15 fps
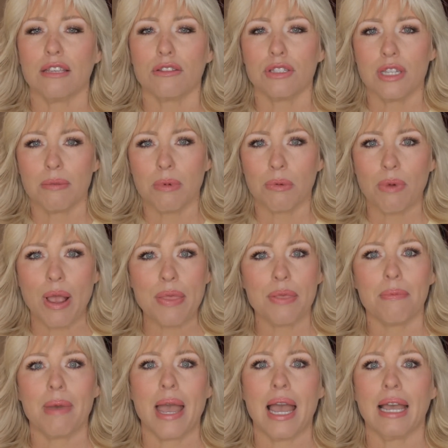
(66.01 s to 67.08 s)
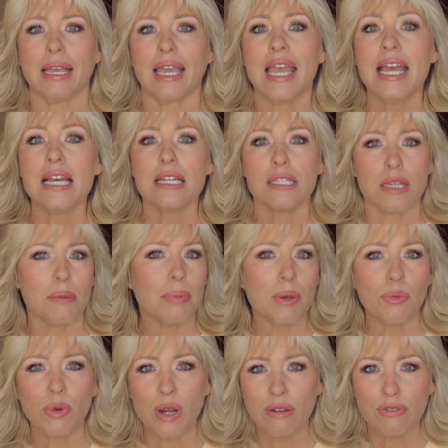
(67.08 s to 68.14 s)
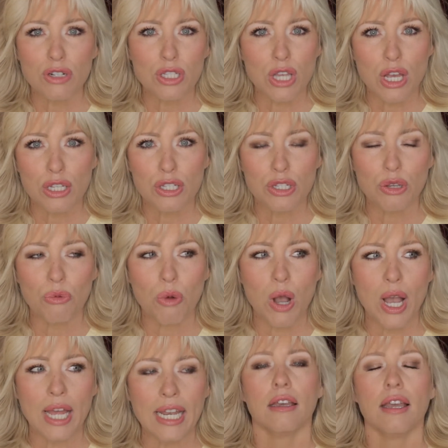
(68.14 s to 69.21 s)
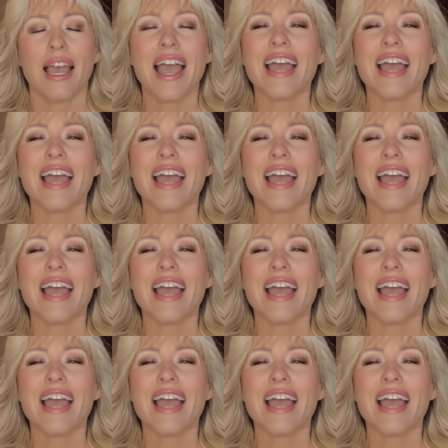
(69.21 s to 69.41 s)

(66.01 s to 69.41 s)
You steam it right in the bag, dump it in whatever sauce you want.